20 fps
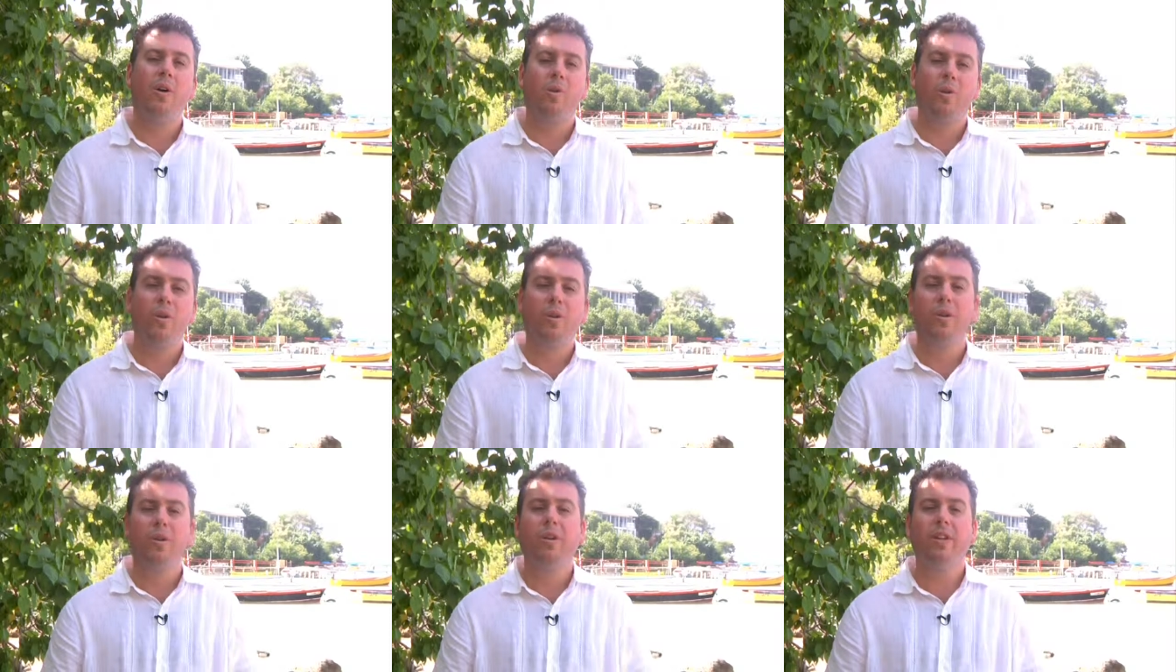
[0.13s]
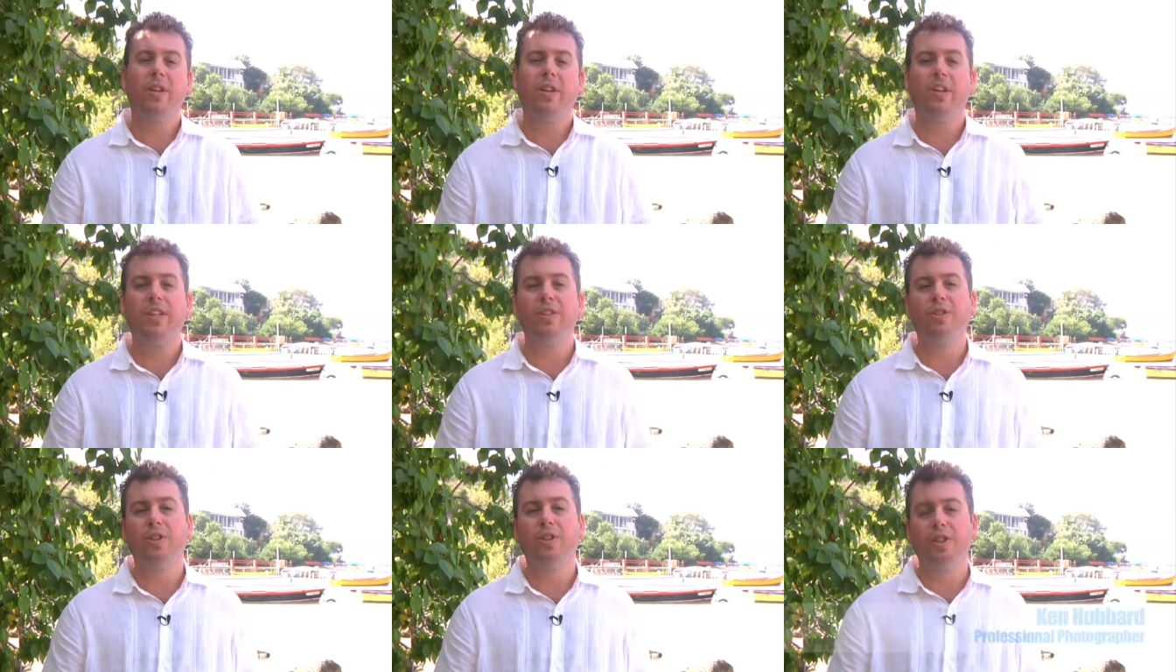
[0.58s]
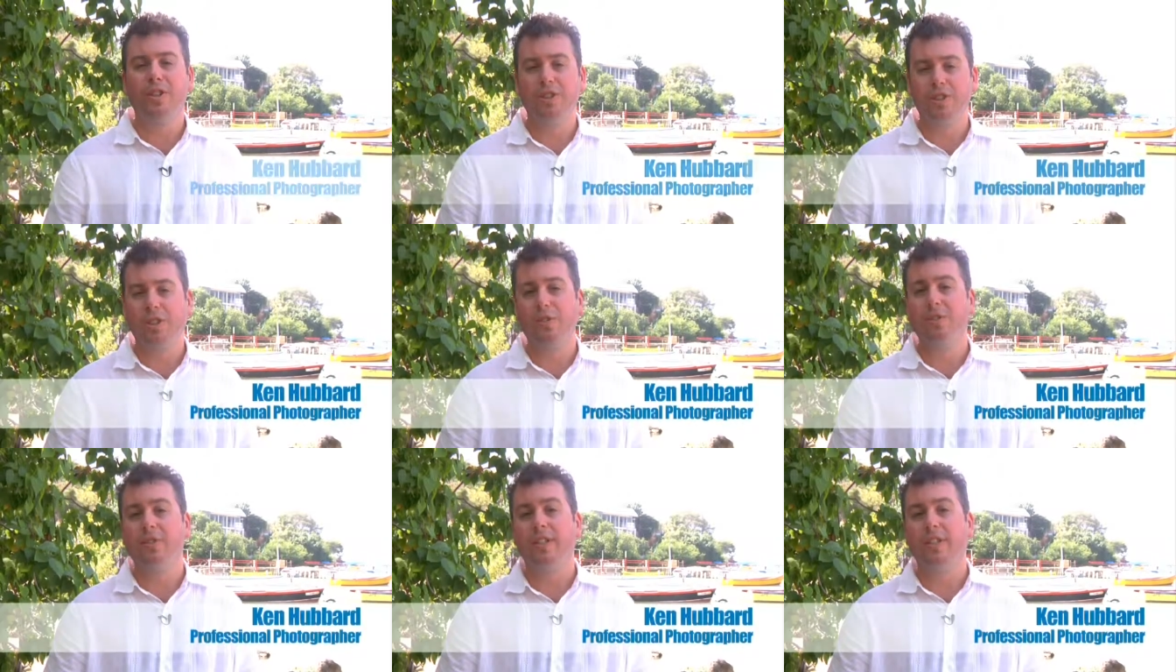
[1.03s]
With all the things you can
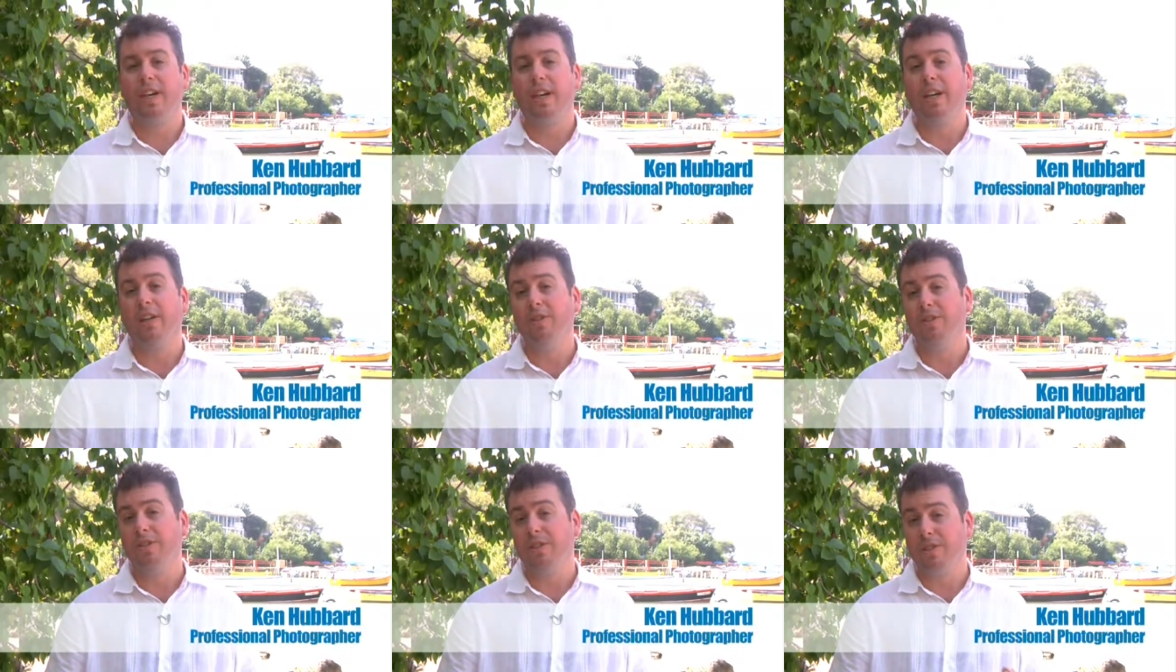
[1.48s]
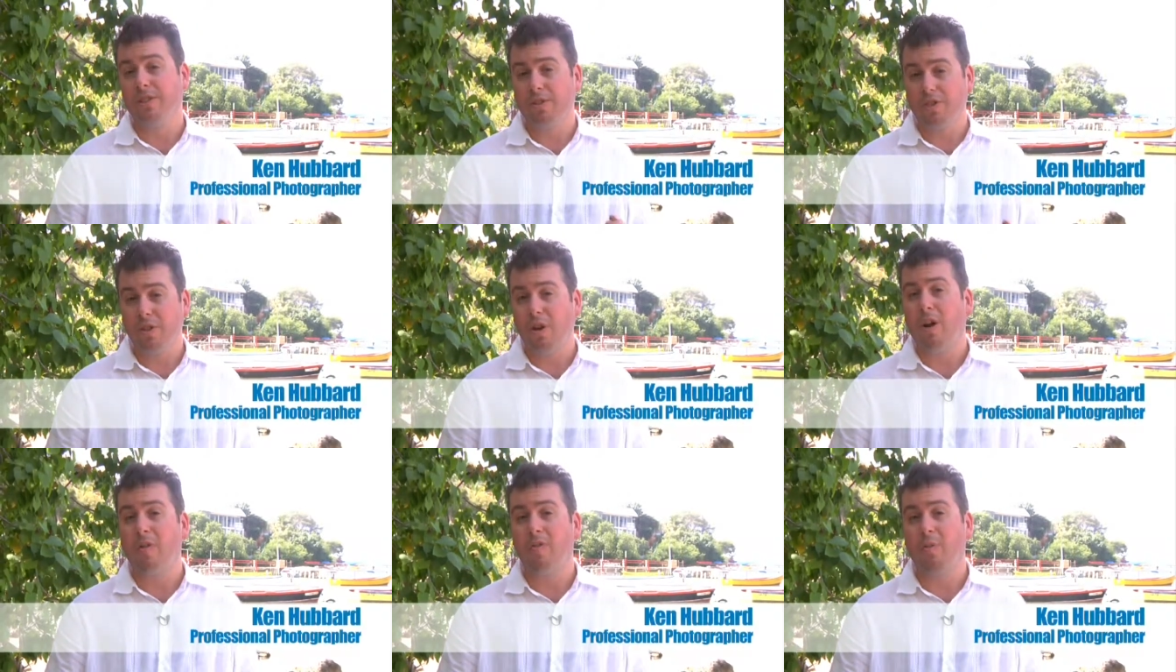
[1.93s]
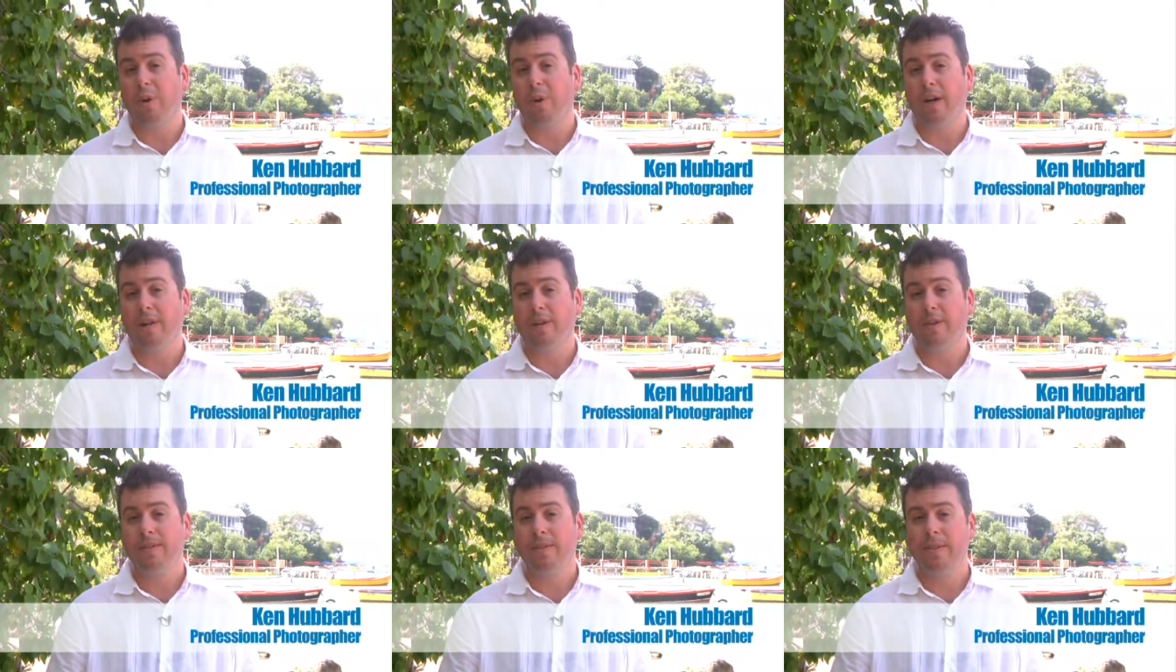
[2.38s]
do today using
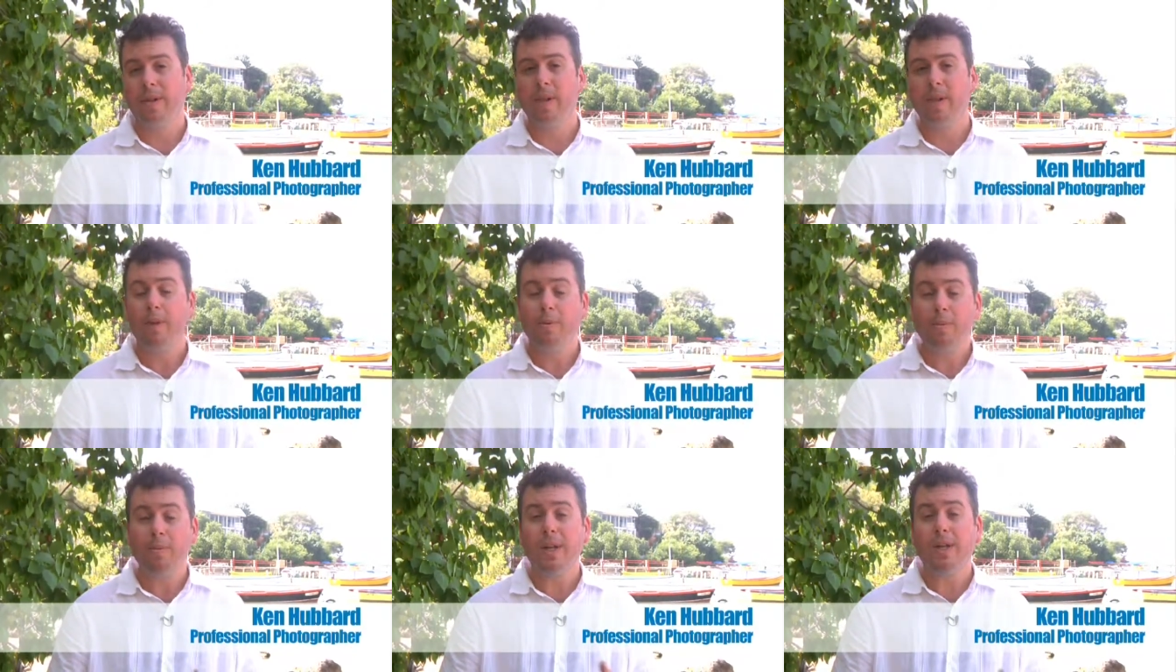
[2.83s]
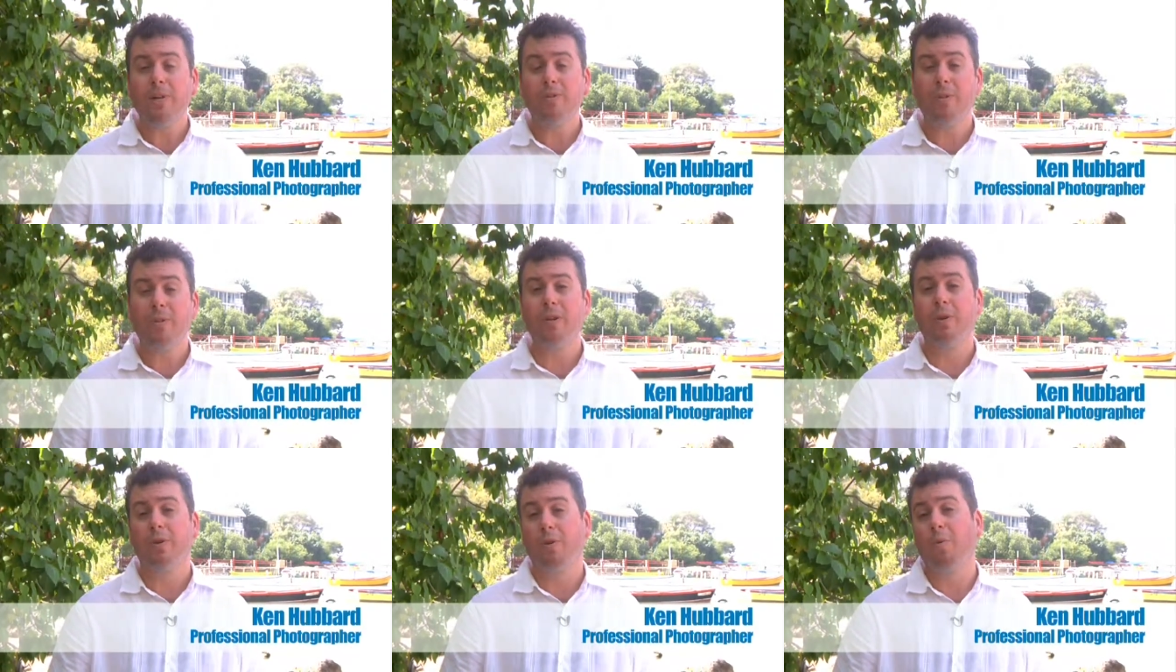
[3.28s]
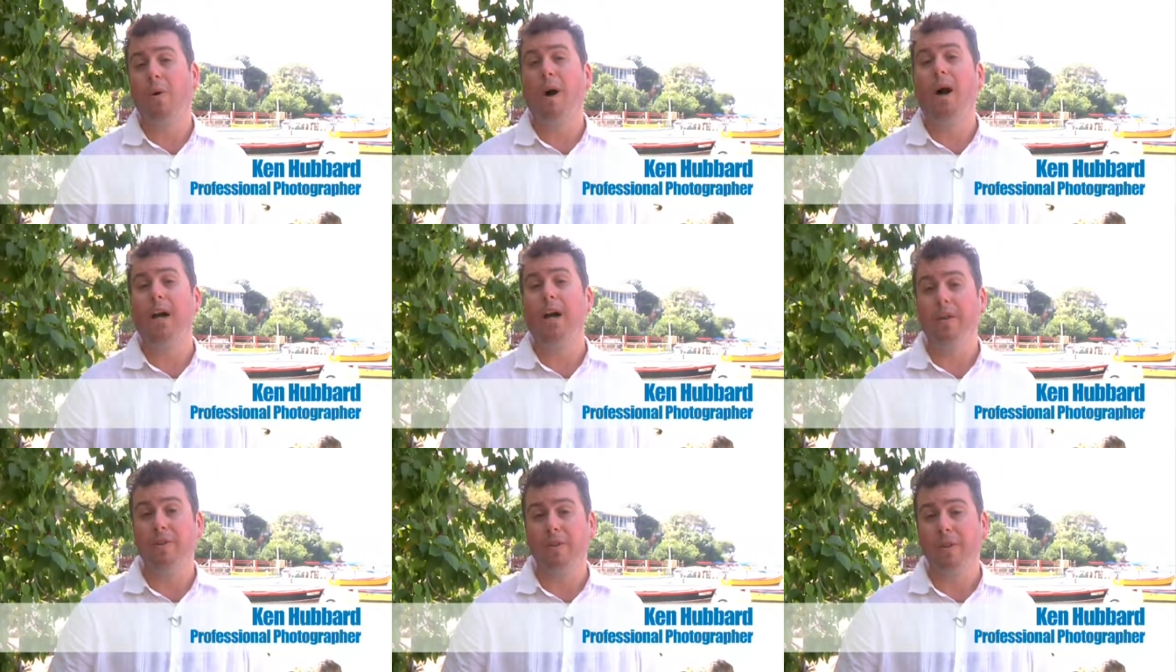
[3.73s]
software, you might wonder
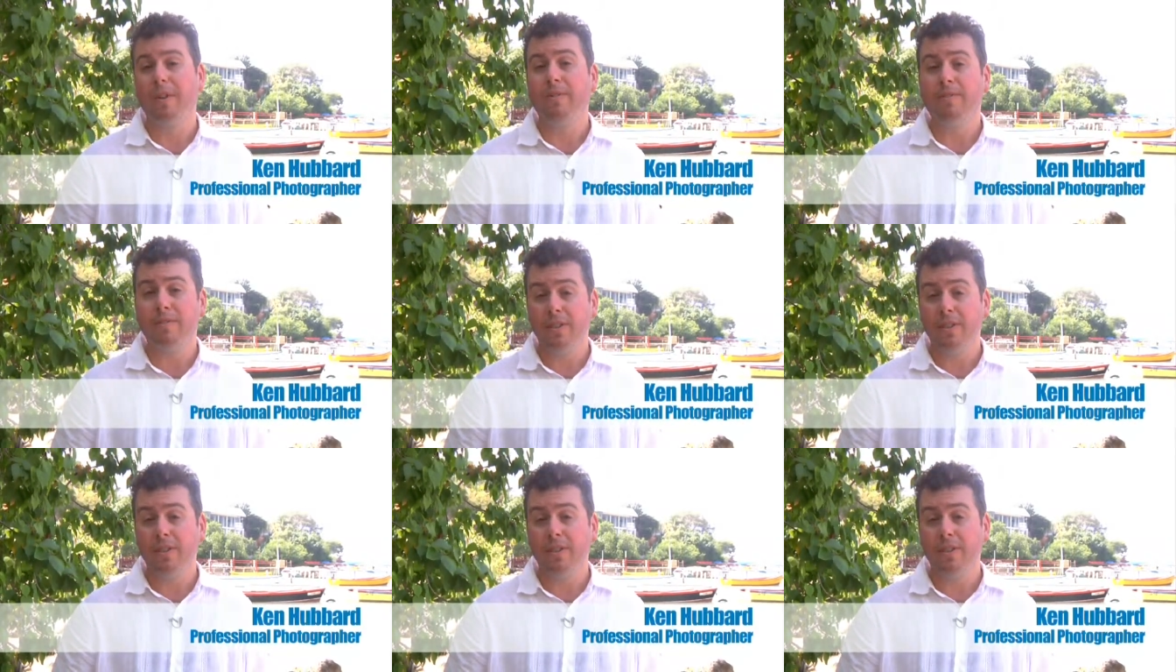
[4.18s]
why you need